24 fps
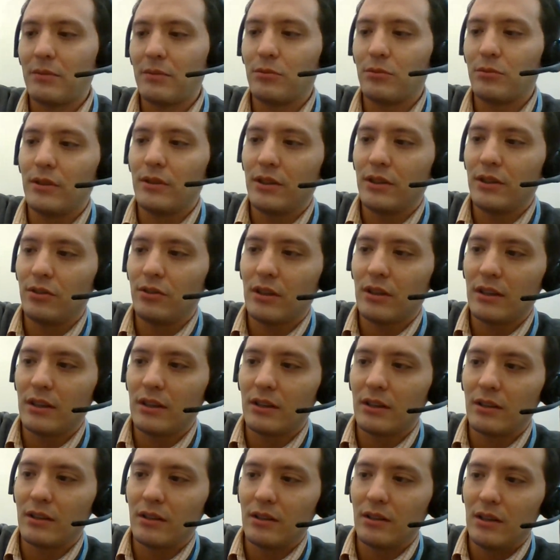and mechanically
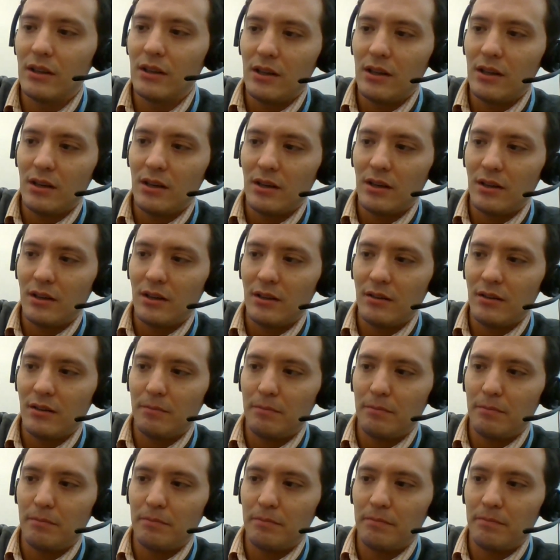compatible and you mm-hmm. can
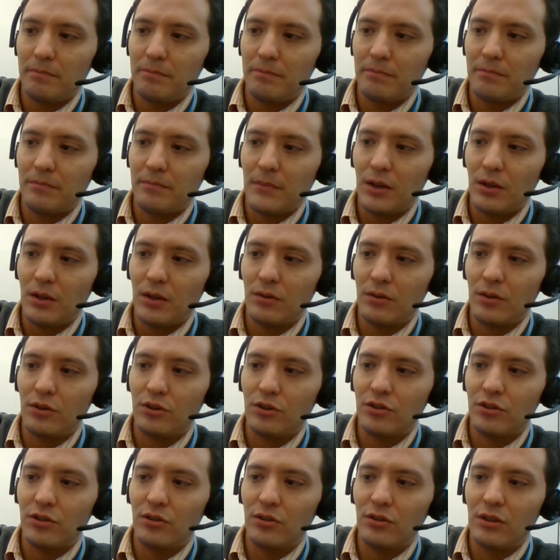
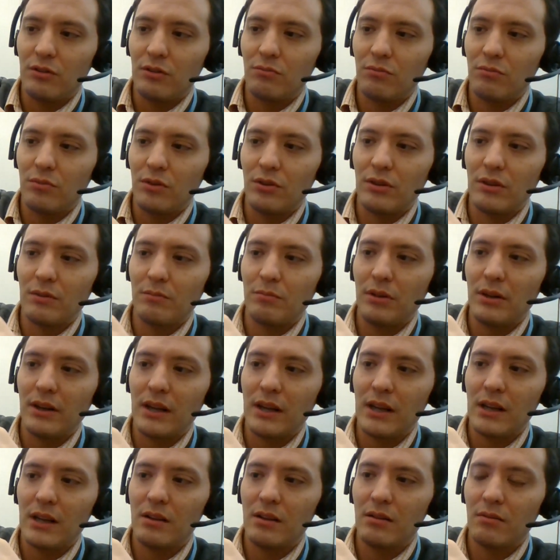um, you know you,
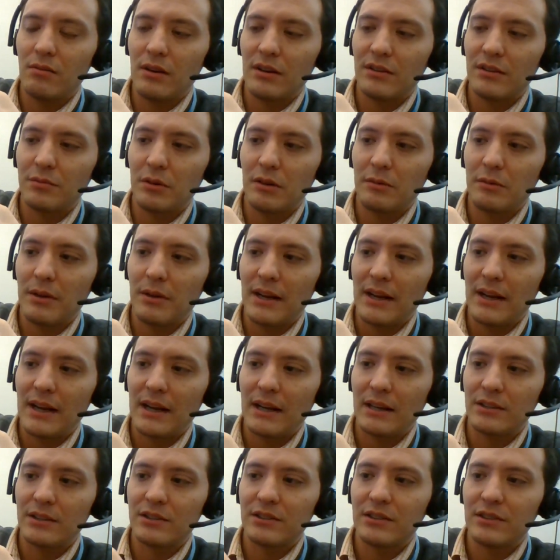you can you can plug
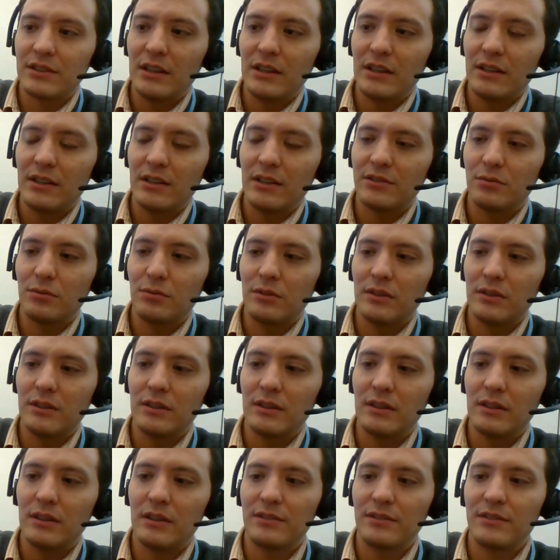in raspberry pi hats
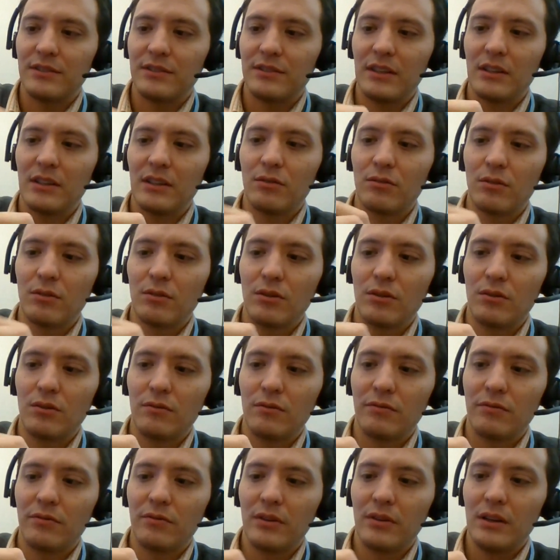this one is
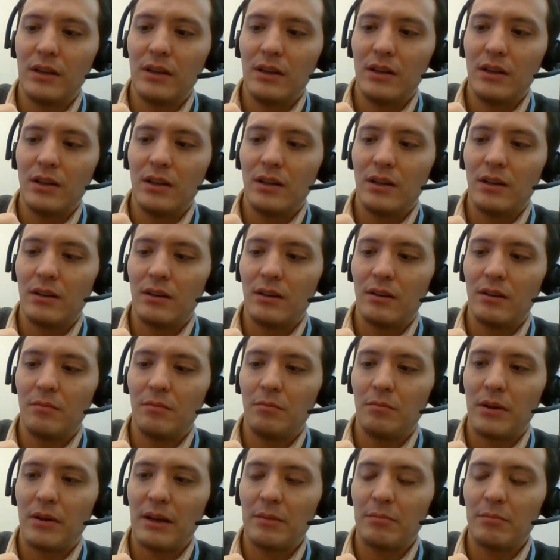the grove
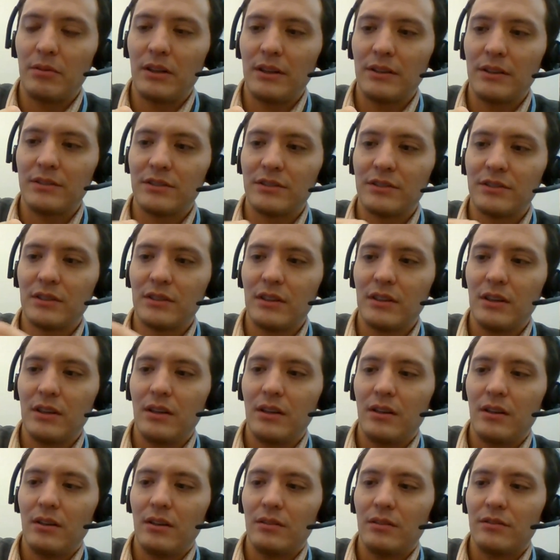um, pi
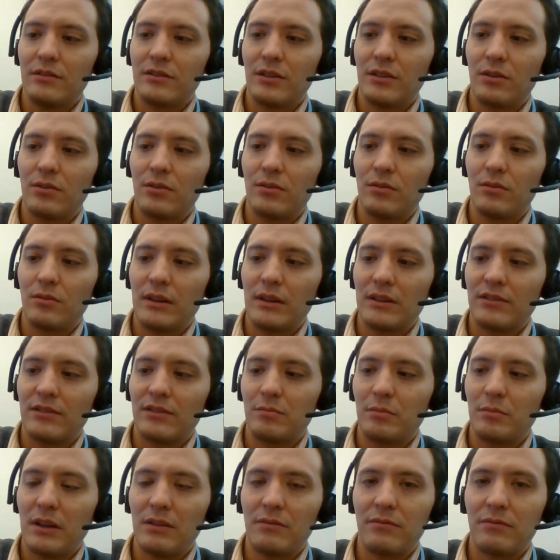plus
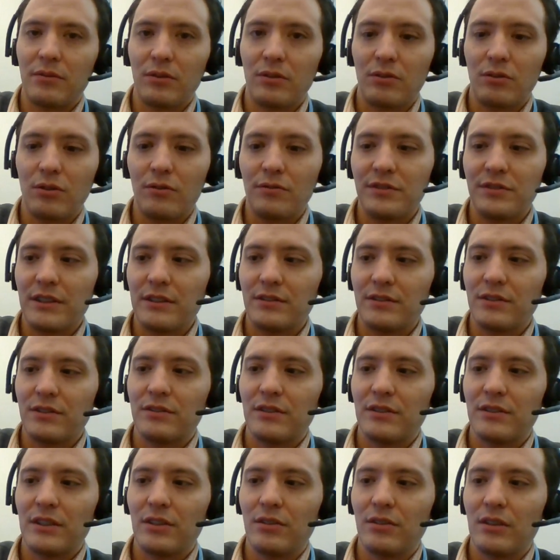so it's made
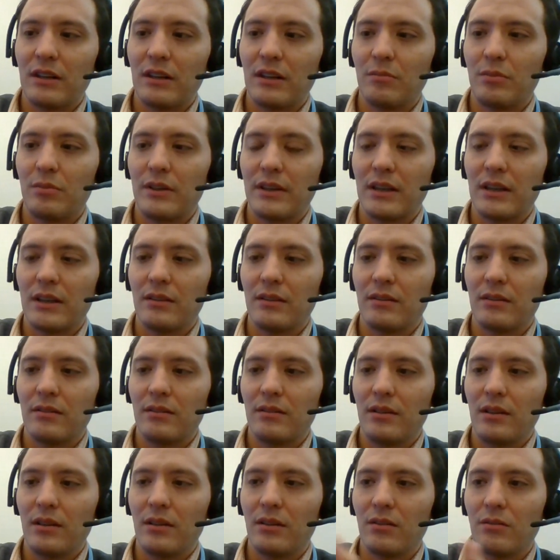for grove sensors that you
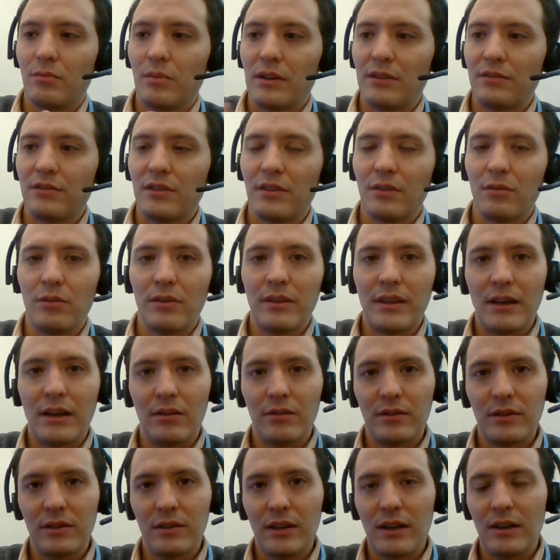can plug in you know
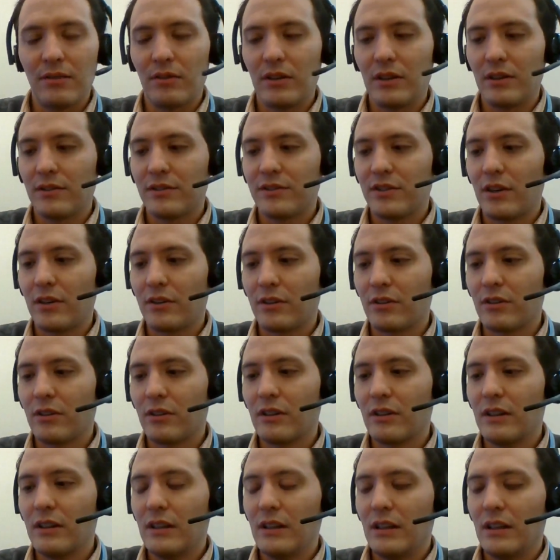basically without uh, having to
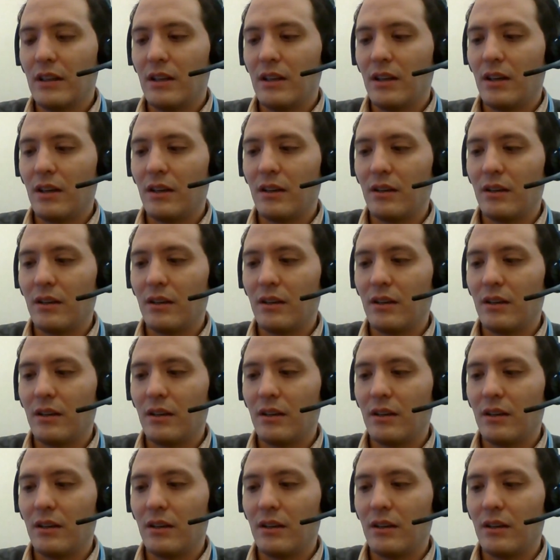solder